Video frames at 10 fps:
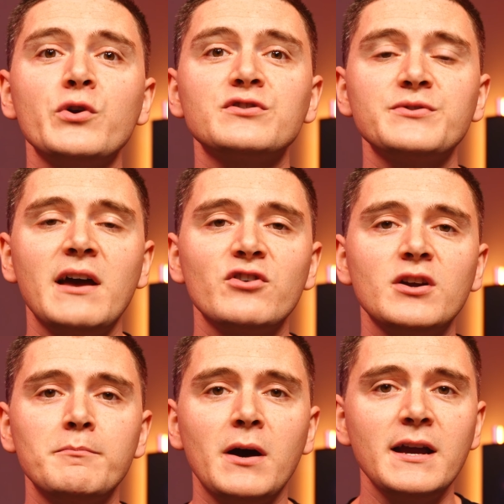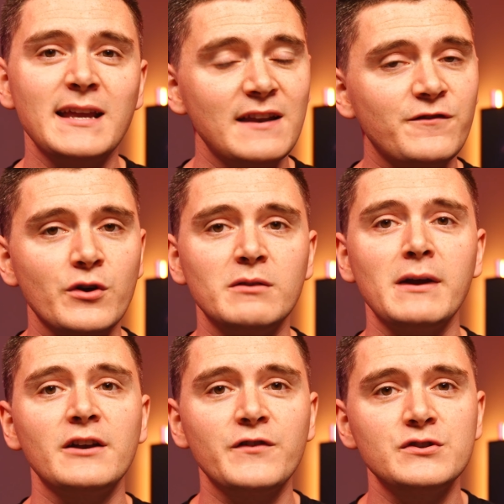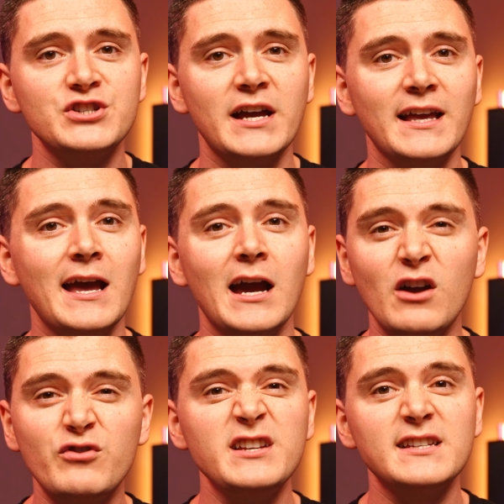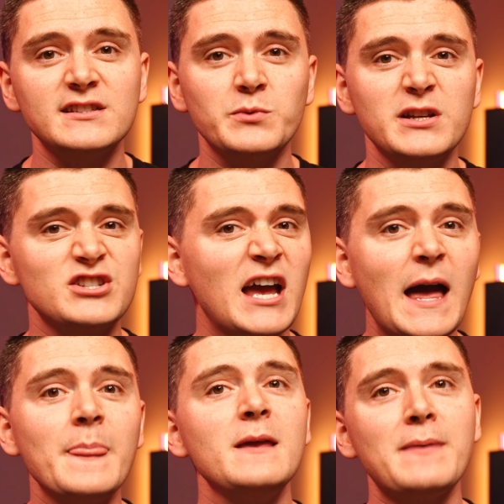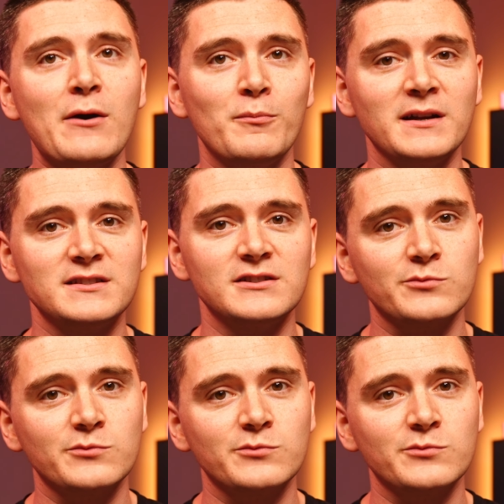also have a combined headphone and microphone jack, a reset switch, and the power button as